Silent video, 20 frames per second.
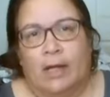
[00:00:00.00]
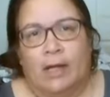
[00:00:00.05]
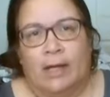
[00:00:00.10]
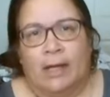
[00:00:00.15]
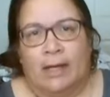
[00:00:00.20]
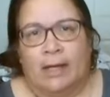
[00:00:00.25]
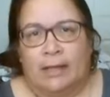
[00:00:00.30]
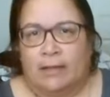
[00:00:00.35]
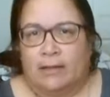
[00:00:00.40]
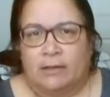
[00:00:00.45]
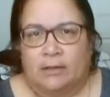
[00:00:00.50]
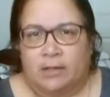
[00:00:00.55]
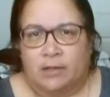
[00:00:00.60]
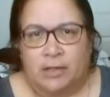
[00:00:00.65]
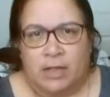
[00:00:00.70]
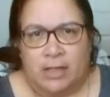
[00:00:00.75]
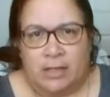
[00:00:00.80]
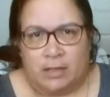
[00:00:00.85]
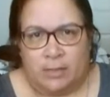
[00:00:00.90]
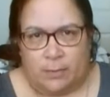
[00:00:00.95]
Like,
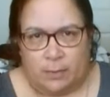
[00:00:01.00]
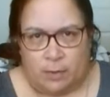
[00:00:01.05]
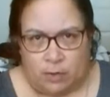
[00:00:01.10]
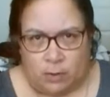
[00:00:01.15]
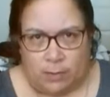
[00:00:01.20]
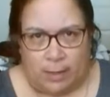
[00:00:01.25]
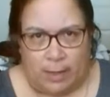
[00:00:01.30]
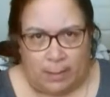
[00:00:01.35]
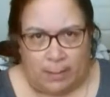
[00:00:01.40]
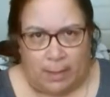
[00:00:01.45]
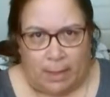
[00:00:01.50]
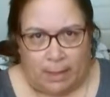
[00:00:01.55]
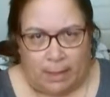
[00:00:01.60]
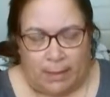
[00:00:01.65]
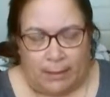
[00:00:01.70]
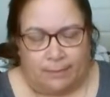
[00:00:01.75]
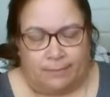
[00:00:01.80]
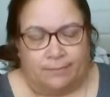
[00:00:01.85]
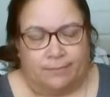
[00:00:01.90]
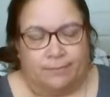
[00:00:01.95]
they're not supposed to make
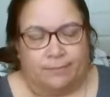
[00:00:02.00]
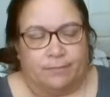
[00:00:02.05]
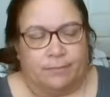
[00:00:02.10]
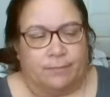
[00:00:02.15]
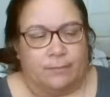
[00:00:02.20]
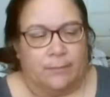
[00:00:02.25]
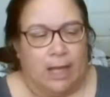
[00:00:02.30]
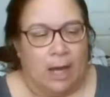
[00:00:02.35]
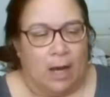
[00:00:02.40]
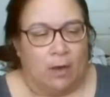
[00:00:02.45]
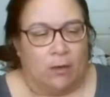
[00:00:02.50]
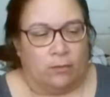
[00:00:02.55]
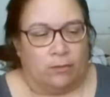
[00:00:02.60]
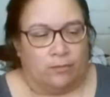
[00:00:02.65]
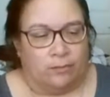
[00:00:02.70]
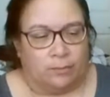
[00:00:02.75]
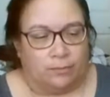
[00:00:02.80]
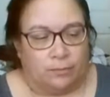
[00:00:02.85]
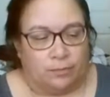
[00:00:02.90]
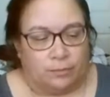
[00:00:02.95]
money. Now,
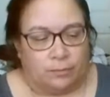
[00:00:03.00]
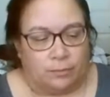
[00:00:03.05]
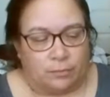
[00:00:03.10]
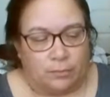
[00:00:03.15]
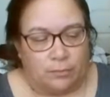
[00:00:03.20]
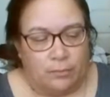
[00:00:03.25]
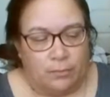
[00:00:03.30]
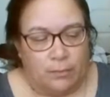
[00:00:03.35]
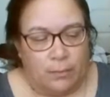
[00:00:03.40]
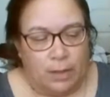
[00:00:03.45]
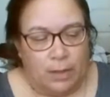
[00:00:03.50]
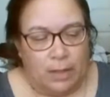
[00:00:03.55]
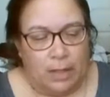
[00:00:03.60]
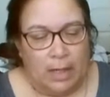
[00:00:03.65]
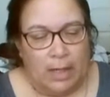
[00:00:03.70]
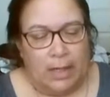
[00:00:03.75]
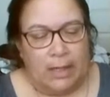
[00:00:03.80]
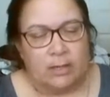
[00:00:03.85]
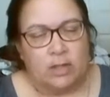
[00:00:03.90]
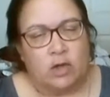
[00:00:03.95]

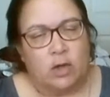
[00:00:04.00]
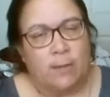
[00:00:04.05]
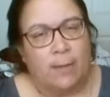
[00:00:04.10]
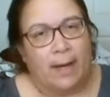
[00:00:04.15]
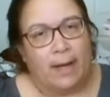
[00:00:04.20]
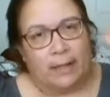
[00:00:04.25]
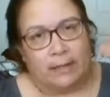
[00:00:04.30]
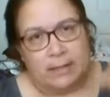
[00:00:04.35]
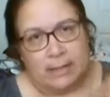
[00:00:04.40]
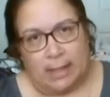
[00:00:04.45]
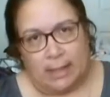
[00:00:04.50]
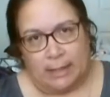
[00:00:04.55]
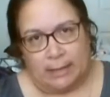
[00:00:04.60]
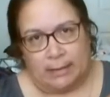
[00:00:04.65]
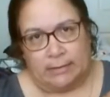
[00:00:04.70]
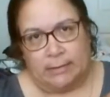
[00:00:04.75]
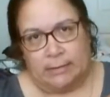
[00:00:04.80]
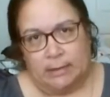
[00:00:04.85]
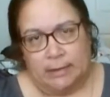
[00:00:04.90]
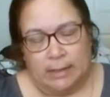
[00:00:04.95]
let's go back a second.